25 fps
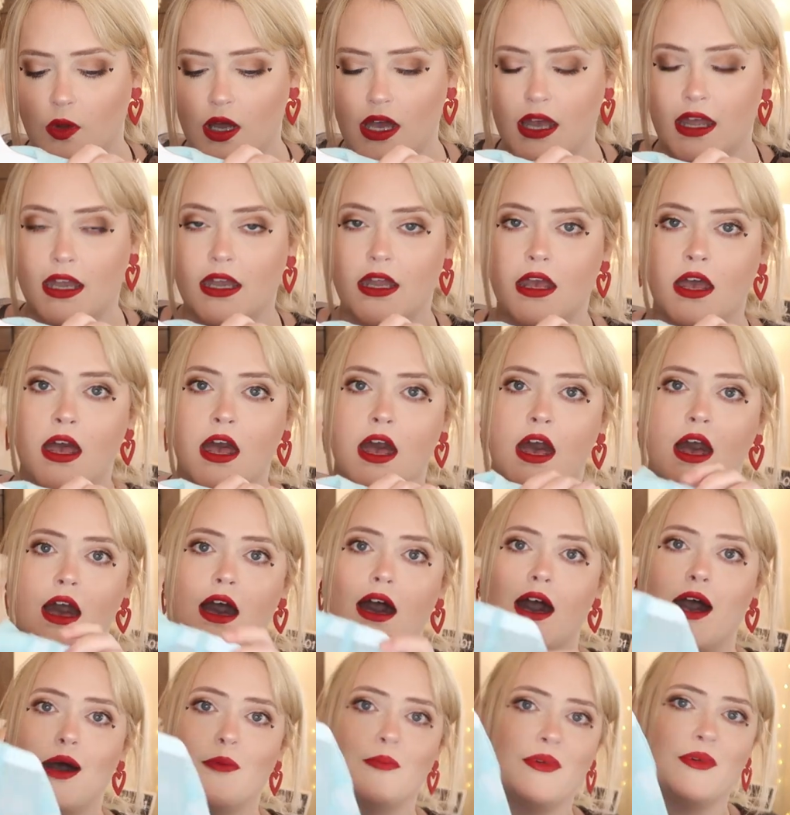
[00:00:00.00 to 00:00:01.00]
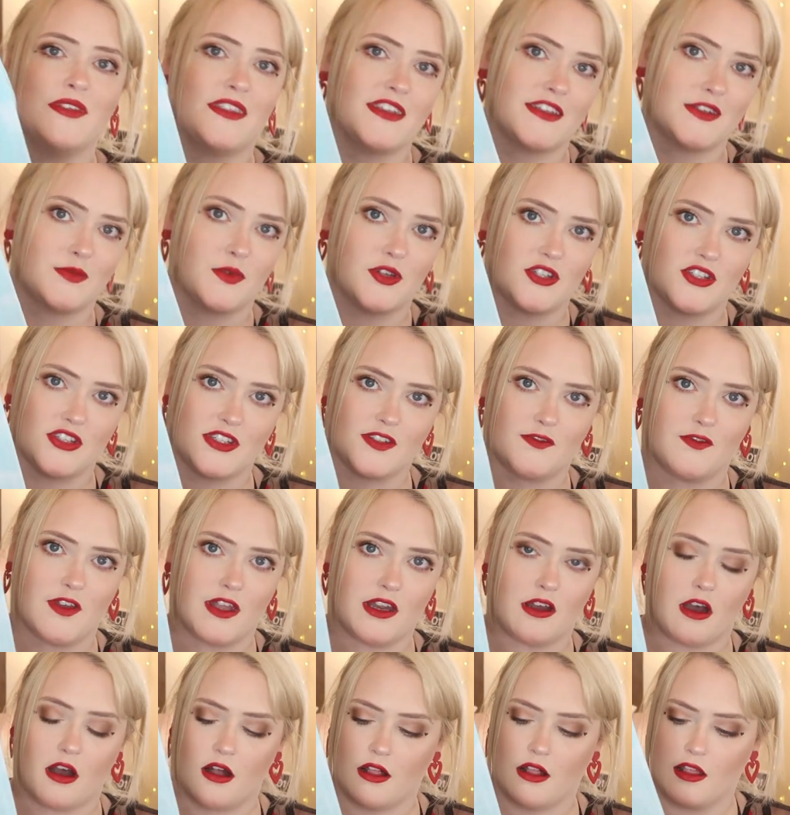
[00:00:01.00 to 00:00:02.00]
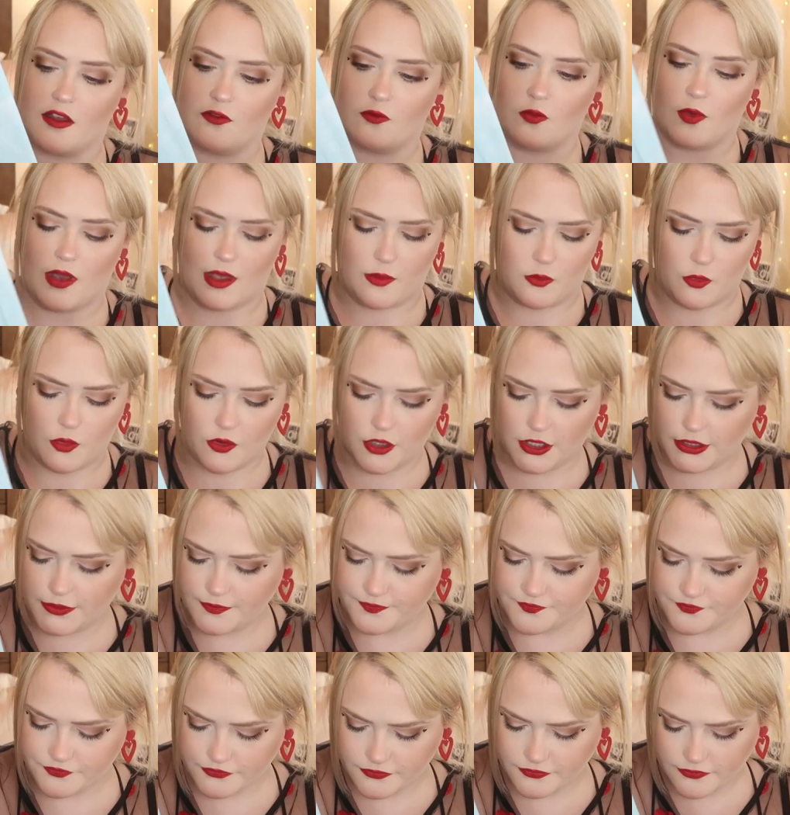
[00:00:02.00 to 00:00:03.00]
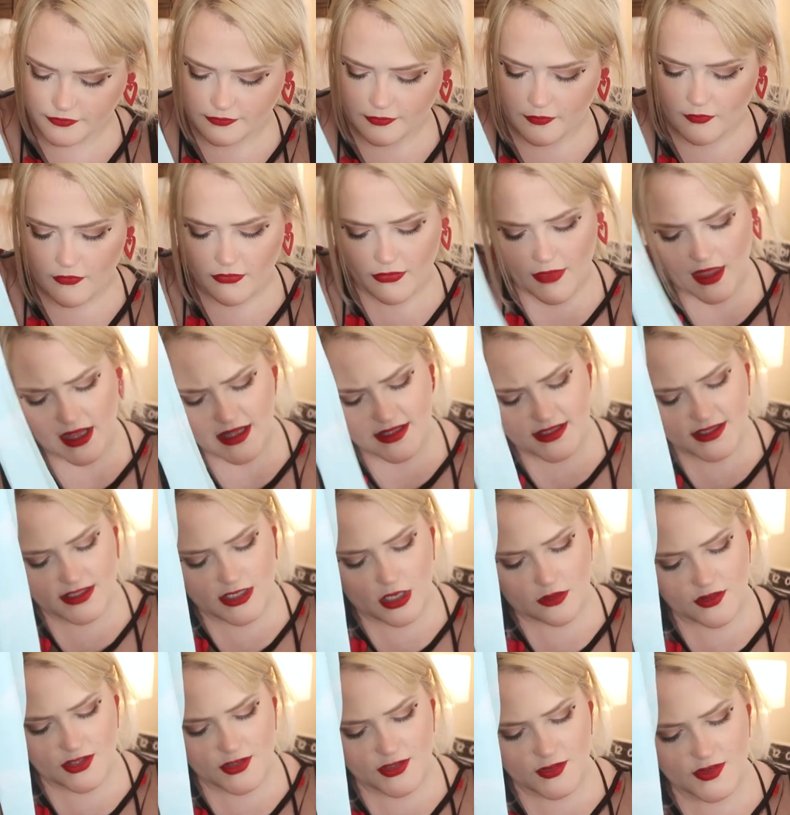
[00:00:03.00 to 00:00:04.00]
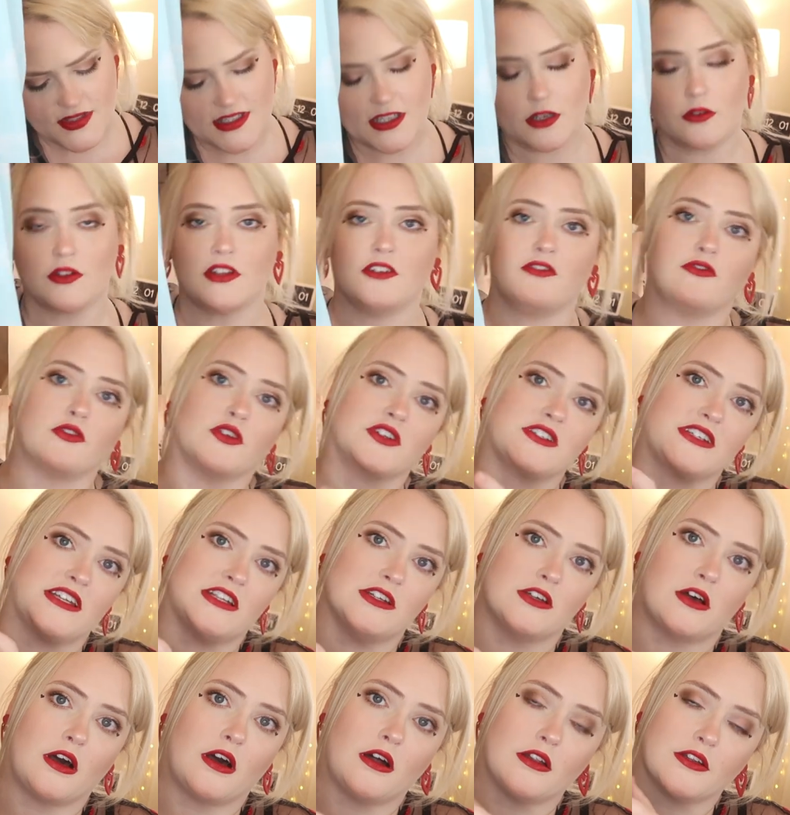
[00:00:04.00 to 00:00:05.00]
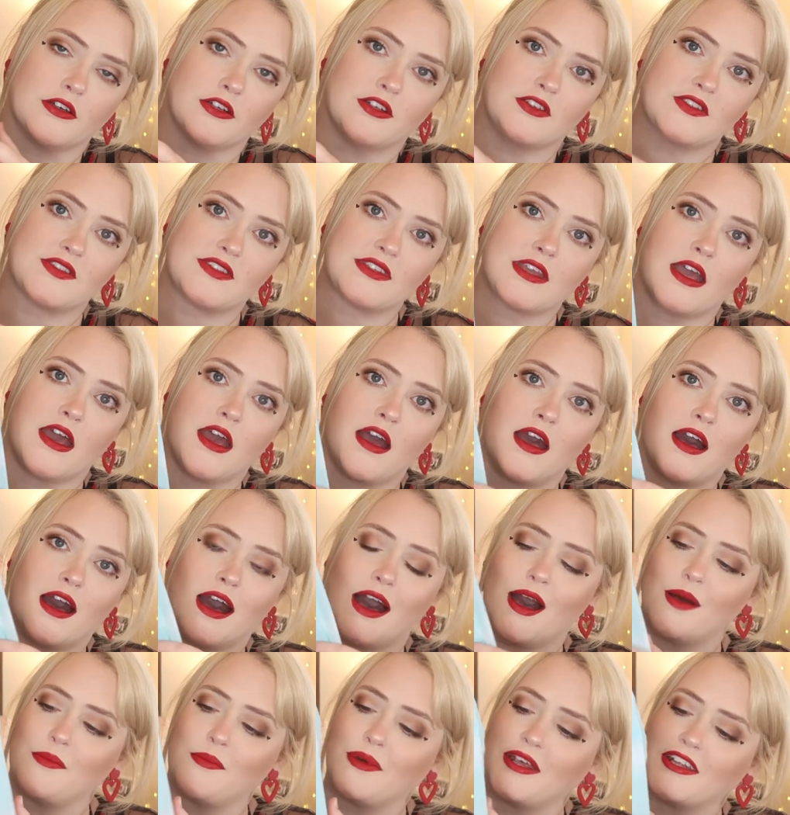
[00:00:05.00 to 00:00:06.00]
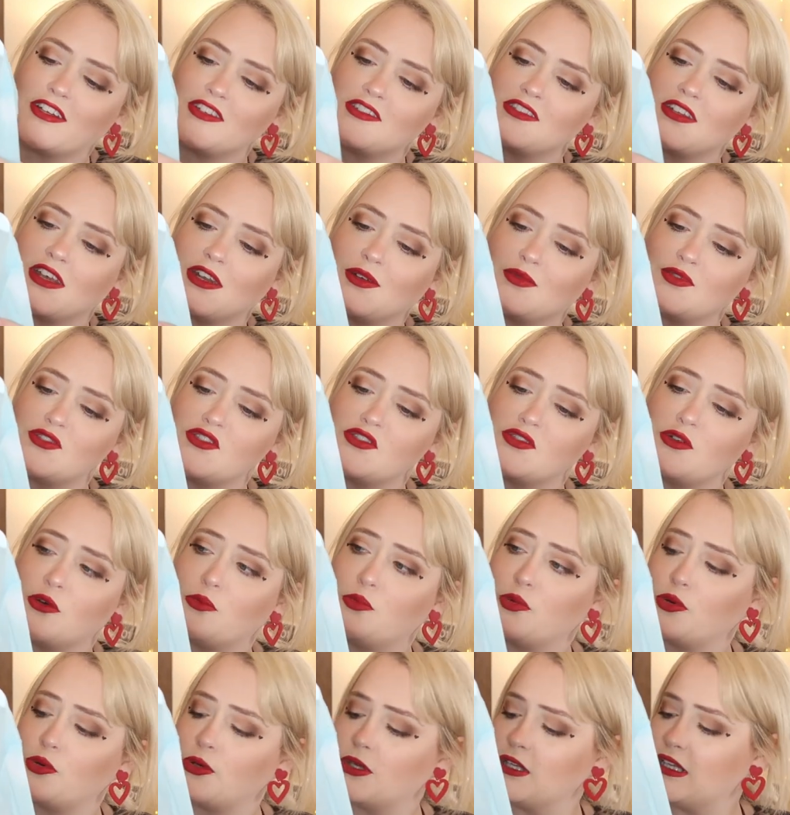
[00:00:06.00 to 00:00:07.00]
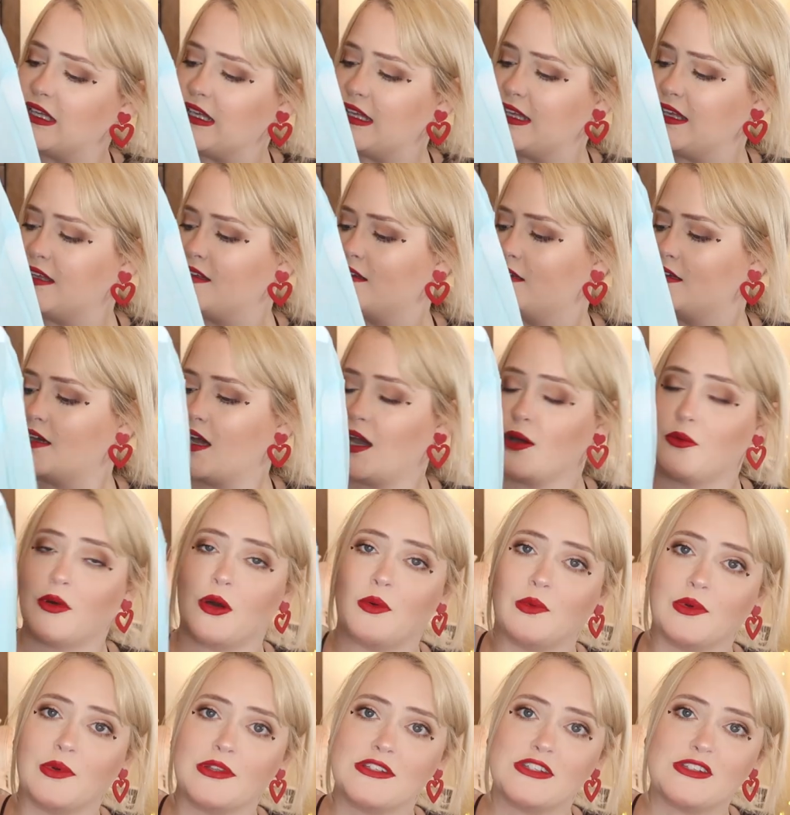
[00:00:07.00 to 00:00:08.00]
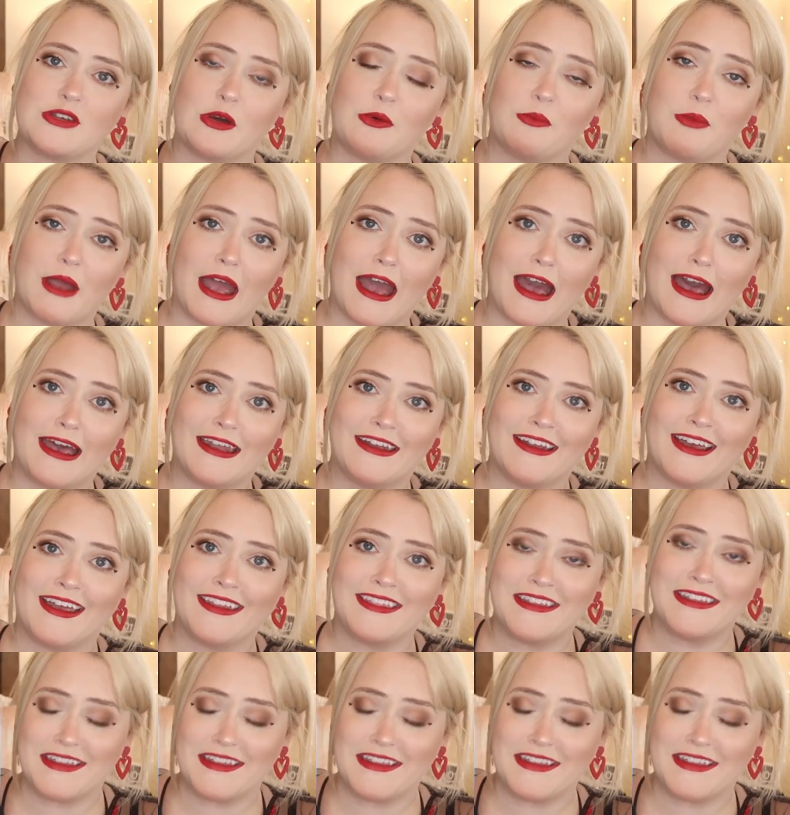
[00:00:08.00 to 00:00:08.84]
one, but this one just fit Olive way more. And so this was like only $14. I just thought it was so pretty. I want one so bad. I